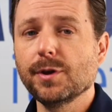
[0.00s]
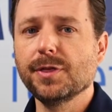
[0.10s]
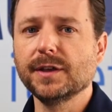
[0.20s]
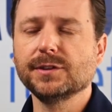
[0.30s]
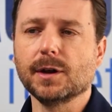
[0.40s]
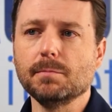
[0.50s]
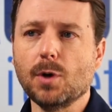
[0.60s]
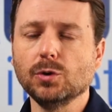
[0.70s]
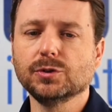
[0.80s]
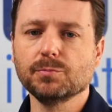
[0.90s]
things that I'm
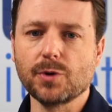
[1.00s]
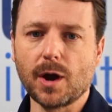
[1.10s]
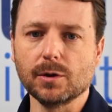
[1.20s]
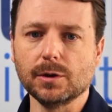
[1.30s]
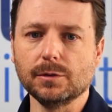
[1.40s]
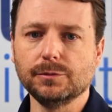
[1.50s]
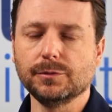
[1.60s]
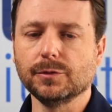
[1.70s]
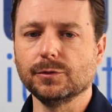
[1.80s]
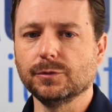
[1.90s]
most proud of
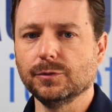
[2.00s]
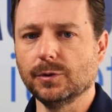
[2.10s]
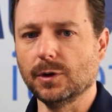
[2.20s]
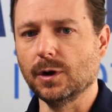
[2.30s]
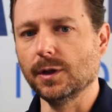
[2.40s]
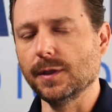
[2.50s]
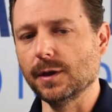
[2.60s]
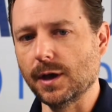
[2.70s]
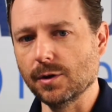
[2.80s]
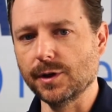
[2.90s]
on
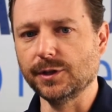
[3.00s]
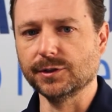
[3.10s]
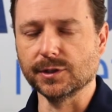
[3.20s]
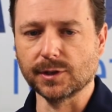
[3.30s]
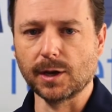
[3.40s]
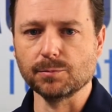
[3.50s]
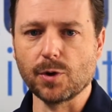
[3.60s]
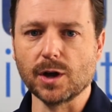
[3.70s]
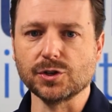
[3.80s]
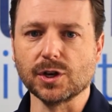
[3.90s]
the Ares design
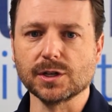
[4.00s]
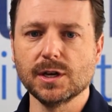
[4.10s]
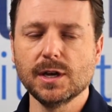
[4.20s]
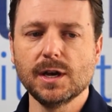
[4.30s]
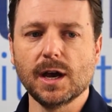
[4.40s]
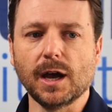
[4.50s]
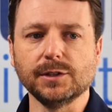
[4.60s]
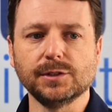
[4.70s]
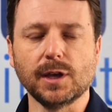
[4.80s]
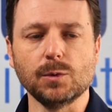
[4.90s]
project, I'd
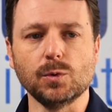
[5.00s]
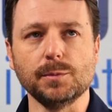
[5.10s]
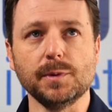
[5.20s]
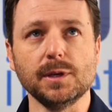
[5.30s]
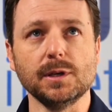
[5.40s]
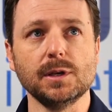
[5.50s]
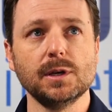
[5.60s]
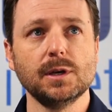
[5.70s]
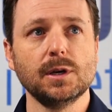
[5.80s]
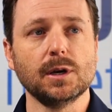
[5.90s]
say would be,
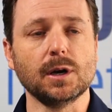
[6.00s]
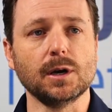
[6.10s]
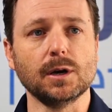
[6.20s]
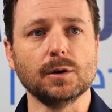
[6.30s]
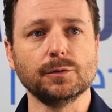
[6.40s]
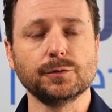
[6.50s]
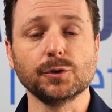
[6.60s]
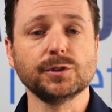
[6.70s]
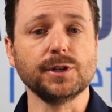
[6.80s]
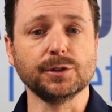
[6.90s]

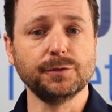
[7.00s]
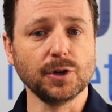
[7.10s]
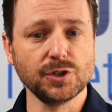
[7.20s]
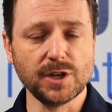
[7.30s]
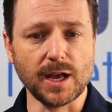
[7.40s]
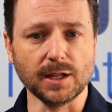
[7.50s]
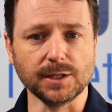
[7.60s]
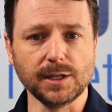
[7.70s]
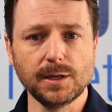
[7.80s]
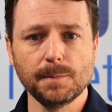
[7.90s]
firstly, its
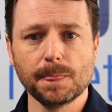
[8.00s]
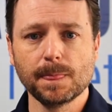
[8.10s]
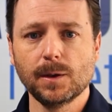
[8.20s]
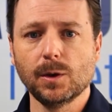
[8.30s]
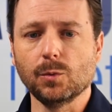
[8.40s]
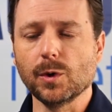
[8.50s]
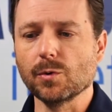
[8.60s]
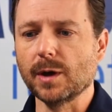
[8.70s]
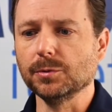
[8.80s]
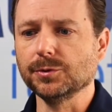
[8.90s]
functionality. We
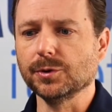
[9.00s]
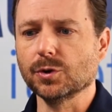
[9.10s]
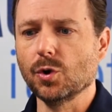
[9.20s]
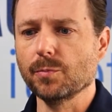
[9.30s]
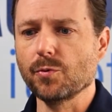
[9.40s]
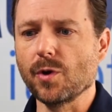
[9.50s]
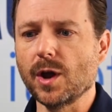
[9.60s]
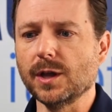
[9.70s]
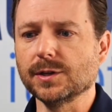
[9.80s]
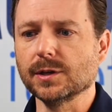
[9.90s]
were able to
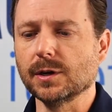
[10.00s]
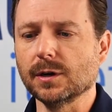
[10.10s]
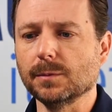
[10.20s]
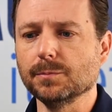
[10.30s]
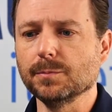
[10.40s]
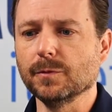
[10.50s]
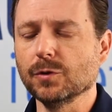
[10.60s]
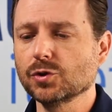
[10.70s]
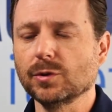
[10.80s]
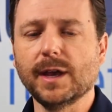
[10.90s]
incorporate
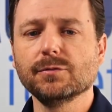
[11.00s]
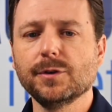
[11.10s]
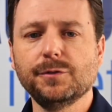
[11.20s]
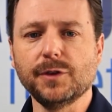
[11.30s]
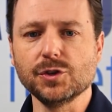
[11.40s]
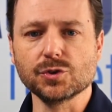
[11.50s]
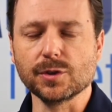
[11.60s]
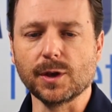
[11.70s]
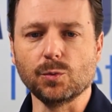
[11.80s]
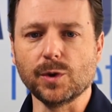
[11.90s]
virtually every feature
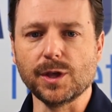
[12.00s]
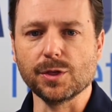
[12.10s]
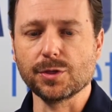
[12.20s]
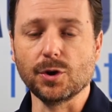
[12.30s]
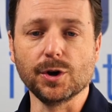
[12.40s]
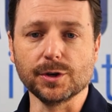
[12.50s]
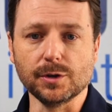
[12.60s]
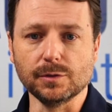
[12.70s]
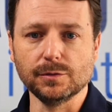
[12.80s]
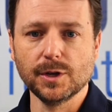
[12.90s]
that we thought
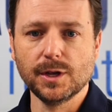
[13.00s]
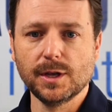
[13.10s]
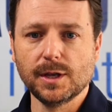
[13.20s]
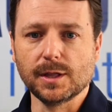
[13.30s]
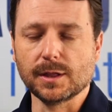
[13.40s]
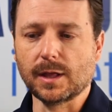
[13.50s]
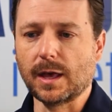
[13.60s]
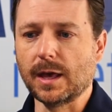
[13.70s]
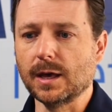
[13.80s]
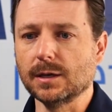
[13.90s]
of
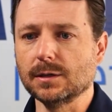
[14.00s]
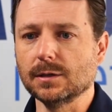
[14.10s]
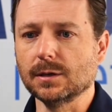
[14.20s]
and